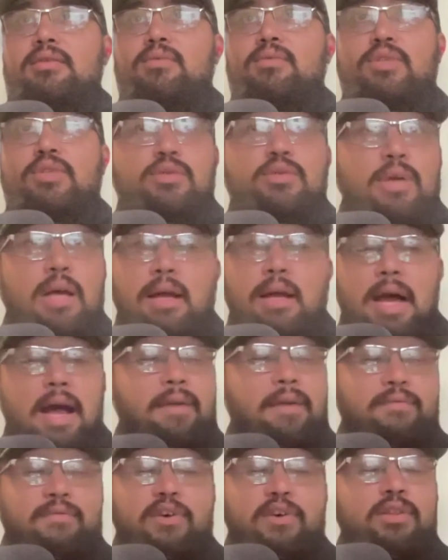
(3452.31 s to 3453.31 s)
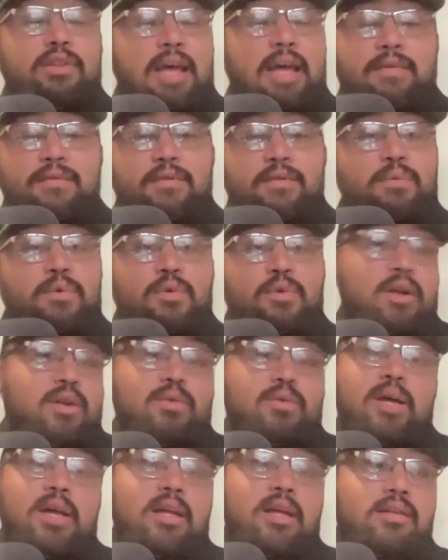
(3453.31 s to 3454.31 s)
was, I felt that from you right
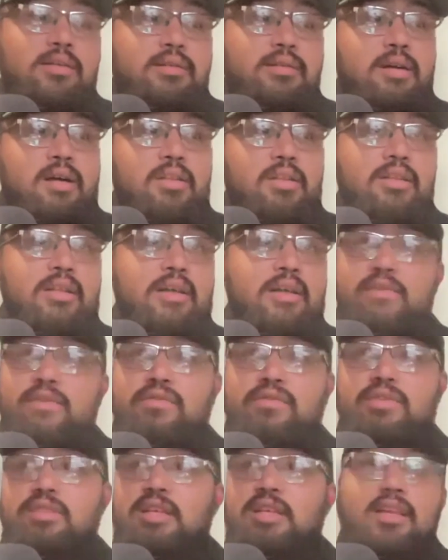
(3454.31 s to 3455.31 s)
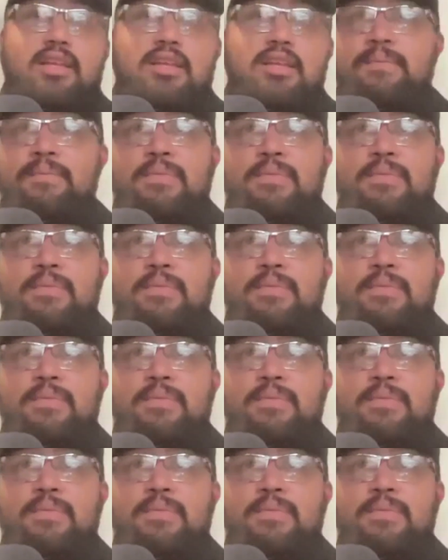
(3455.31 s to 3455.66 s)
away on the level of just like,